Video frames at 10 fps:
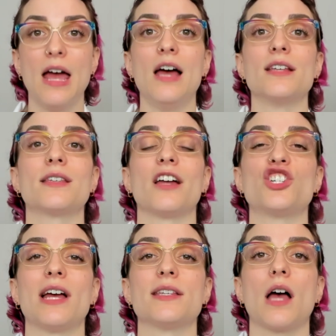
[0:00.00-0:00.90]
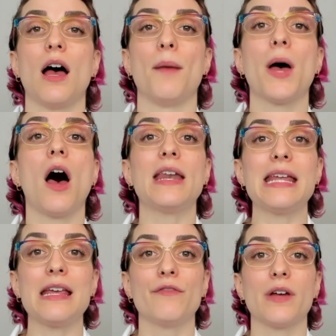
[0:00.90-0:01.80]
such as
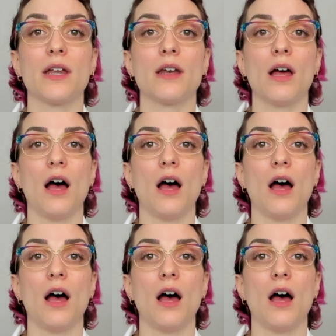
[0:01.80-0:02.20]
uneven